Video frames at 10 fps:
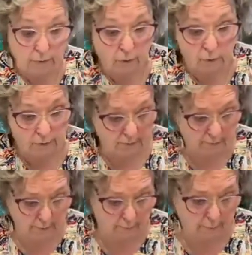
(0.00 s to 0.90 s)
wanted to go to
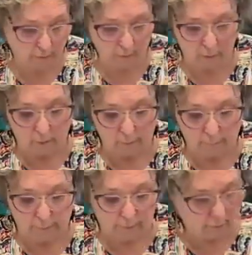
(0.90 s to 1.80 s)
sleep,
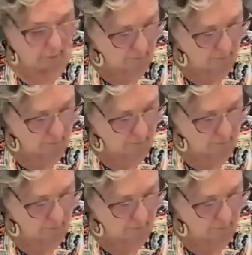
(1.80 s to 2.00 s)
but